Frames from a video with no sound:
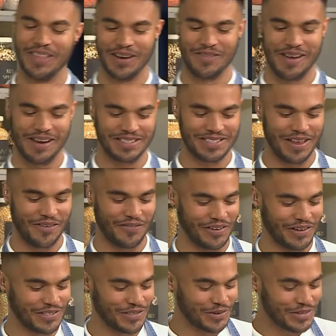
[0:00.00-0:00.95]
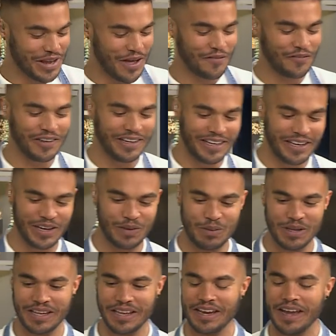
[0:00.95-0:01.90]
love that about us South Africa. So definitely
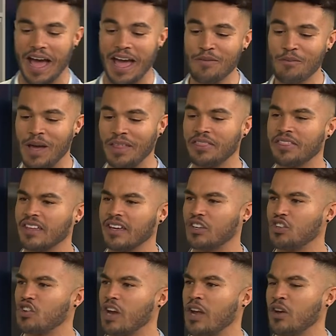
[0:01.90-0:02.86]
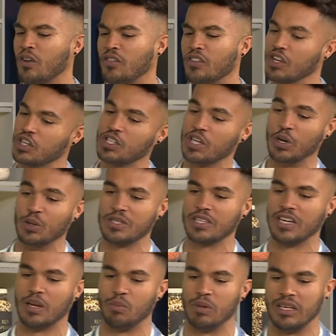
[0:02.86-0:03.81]
gonna be the nine-month uh, trend on this show.
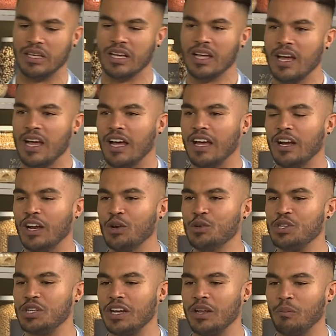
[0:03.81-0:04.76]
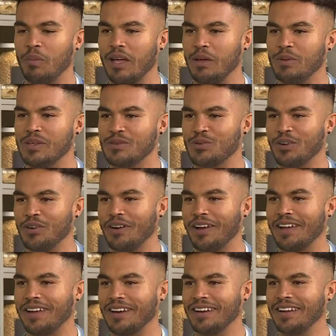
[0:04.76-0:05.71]
It's gonna be uh, load shedding babies. What do
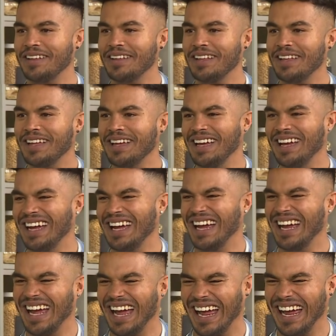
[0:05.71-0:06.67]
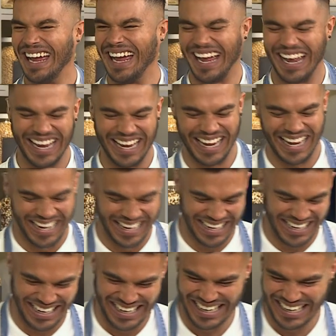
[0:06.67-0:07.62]
you reckon? Yeah, yeah, yeah, yeah.
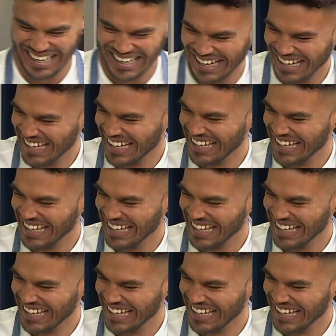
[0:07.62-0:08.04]
okay, so